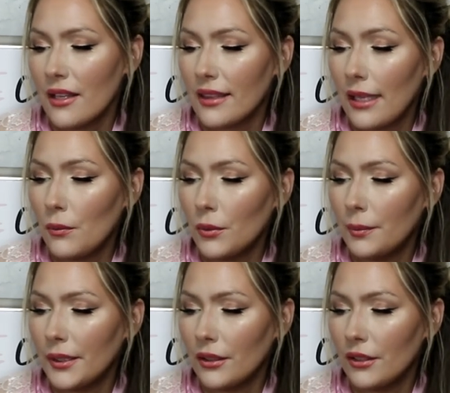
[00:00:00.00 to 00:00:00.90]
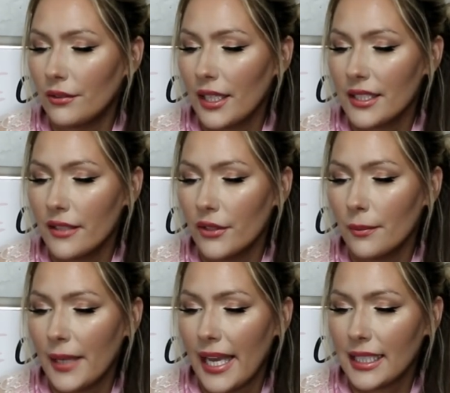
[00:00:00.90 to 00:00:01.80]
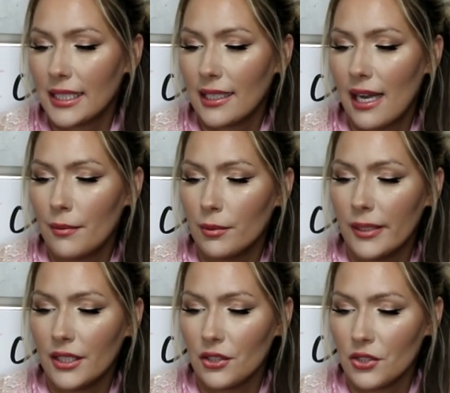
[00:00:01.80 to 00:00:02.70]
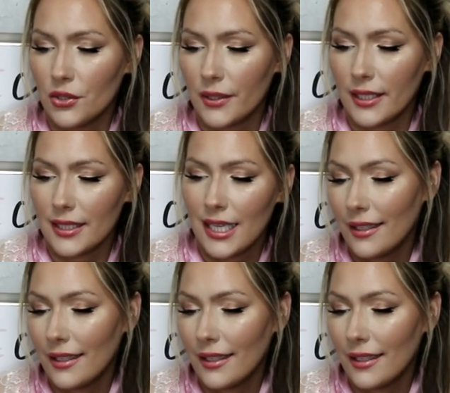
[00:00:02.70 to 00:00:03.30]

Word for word: Then we'll build the rest of your bag to complement your choice.